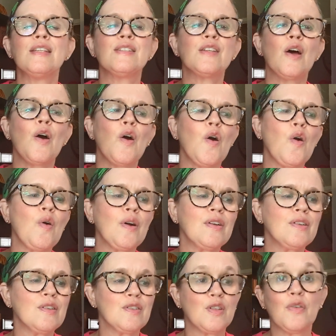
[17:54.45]
so
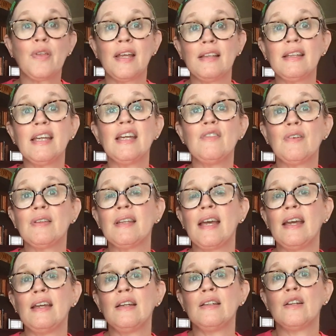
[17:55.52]
so they leave and
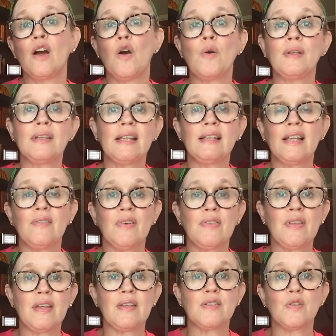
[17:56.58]
they go and they live in
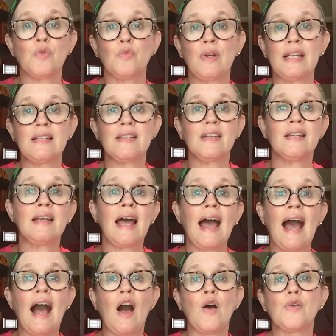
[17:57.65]
this rented
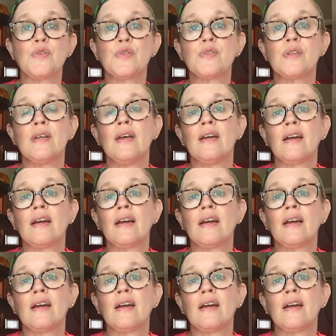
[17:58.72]
house,